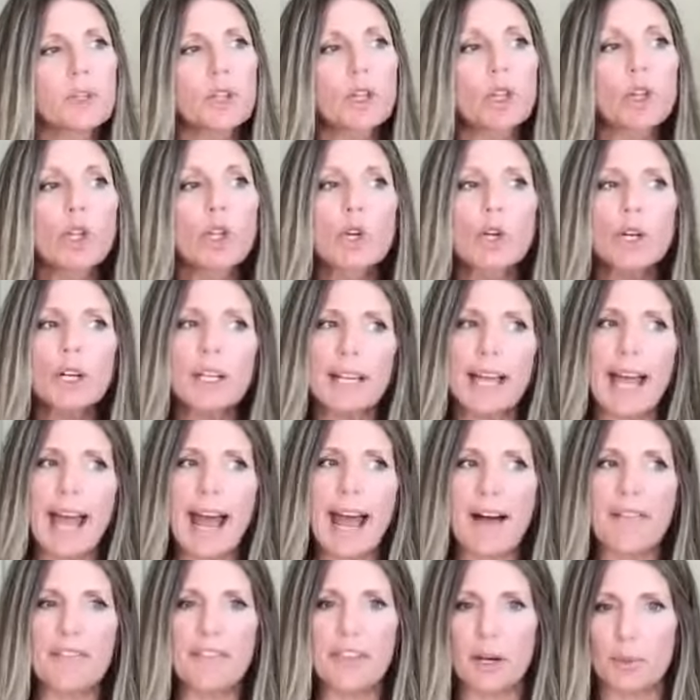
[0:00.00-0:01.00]
look
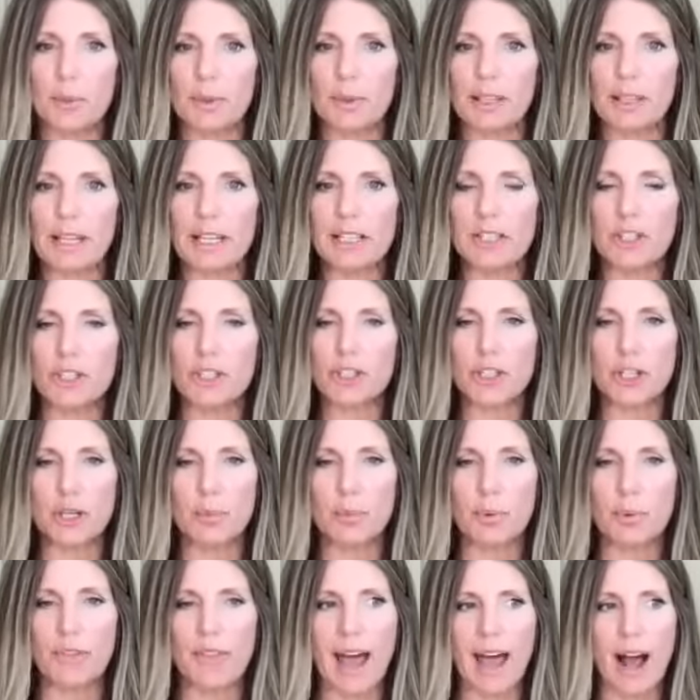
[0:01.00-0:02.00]
at their
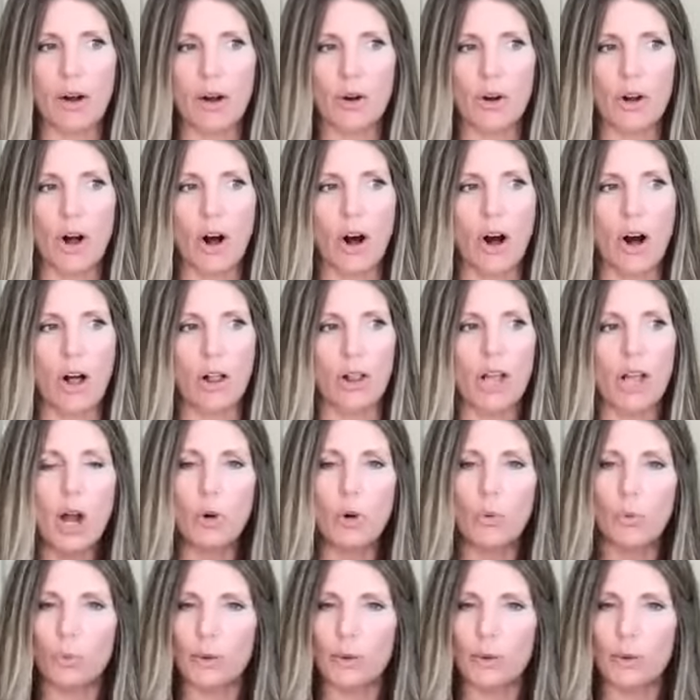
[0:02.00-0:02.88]
relationship with alcohol,